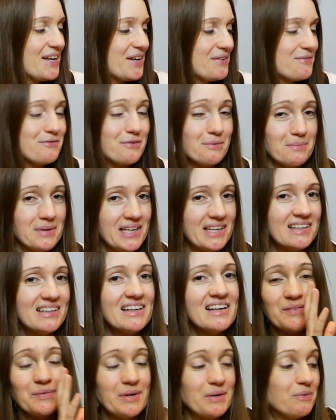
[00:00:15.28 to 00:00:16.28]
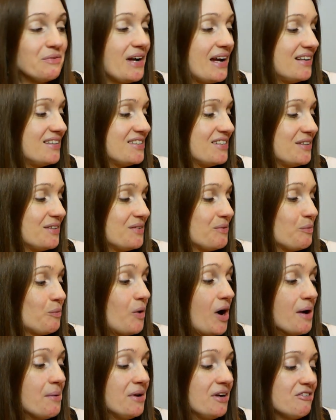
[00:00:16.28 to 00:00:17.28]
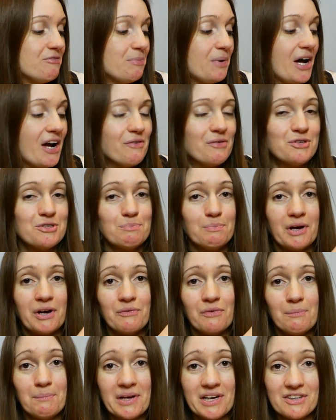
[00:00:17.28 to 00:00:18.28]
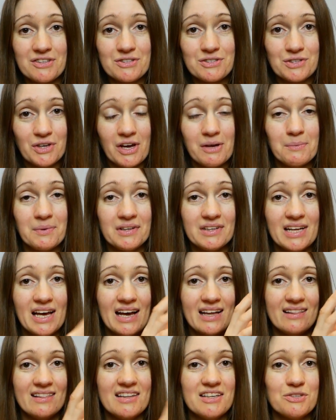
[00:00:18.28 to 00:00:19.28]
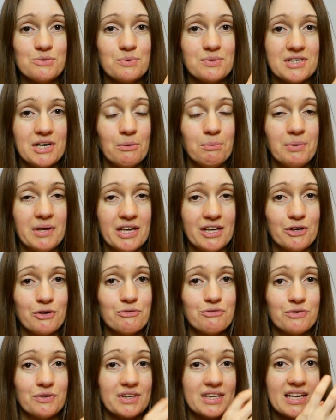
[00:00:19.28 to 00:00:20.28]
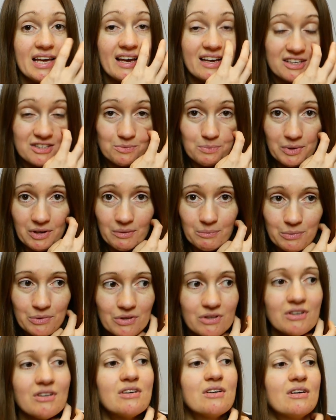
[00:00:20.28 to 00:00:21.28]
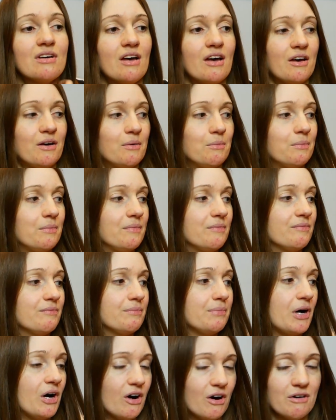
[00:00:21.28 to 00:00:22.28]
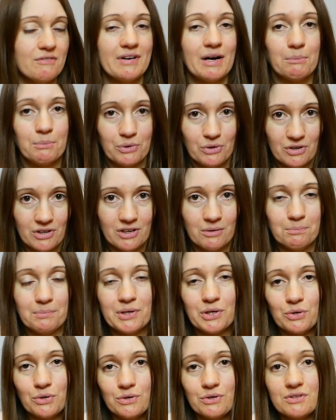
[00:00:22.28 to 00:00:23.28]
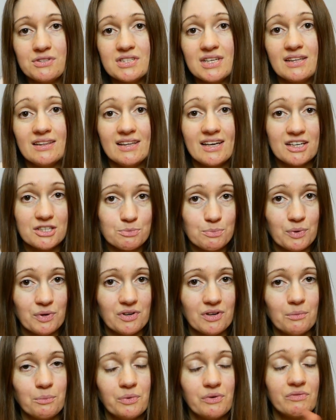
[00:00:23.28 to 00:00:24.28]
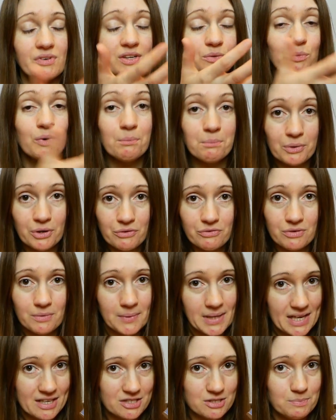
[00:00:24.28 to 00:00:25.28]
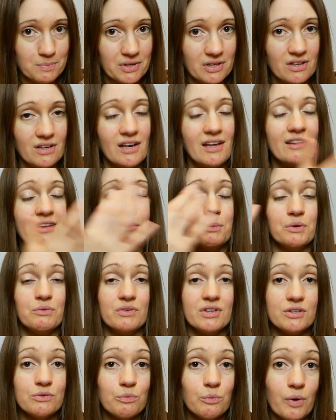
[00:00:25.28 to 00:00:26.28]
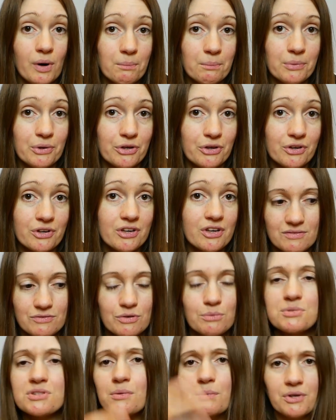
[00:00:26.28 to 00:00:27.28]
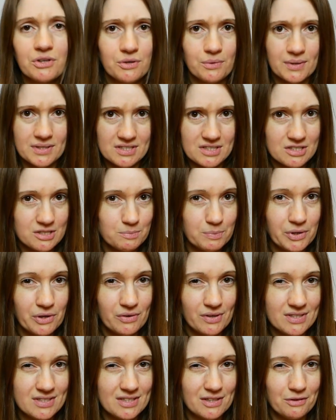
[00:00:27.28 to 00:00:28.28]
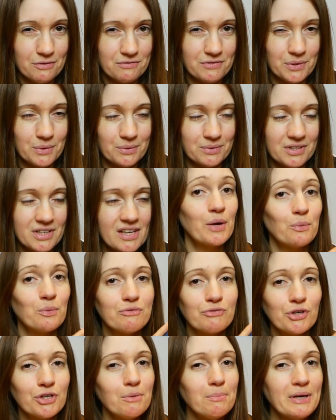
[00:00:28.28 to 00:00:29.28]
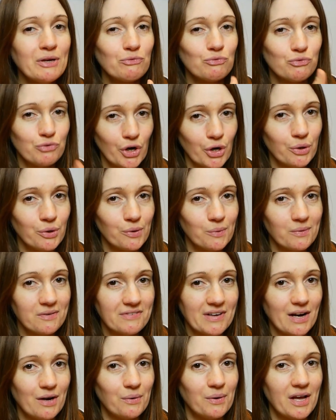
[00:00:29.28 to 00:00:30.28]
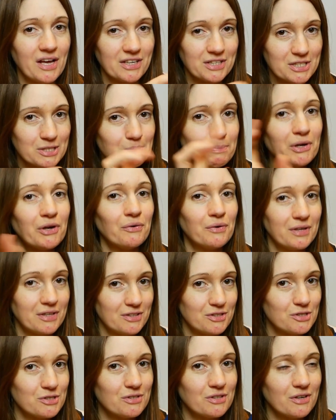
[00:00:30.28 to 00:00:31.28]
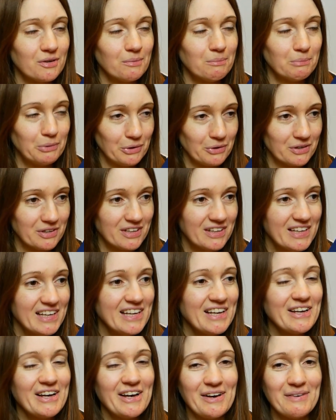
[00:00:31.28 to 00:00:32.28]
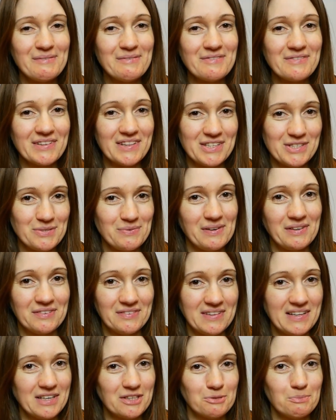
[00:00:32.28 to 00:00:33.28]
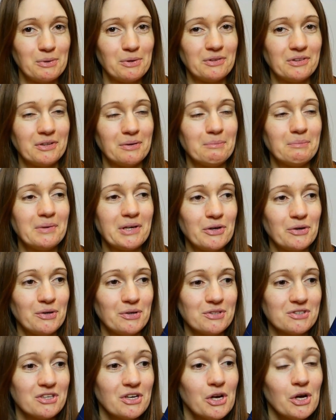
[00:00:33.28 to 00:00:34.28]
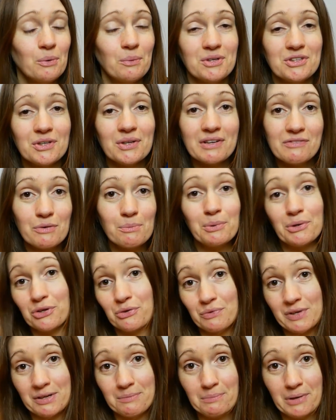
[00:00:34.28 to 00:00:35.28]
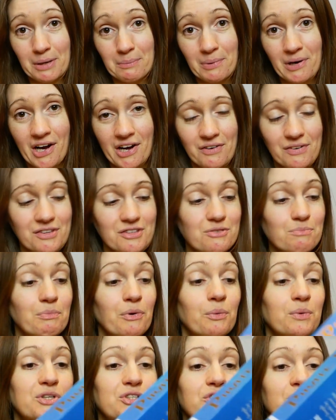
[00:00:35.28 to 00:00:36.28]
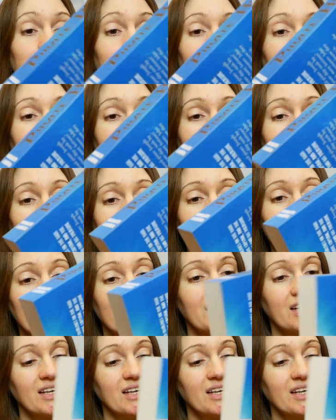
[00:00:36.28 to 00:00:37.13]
for me, we read Why We Love Pirates by Rebecca Simon, and this was our pick for the expert book part of our book club, because in the X Book Club we read one book from an expert and then we read one book from someone who has experience in the field. We've gone a bit rogue with our experience book for this round of the X Book Club, because we don't have a book written by pirates, but we do have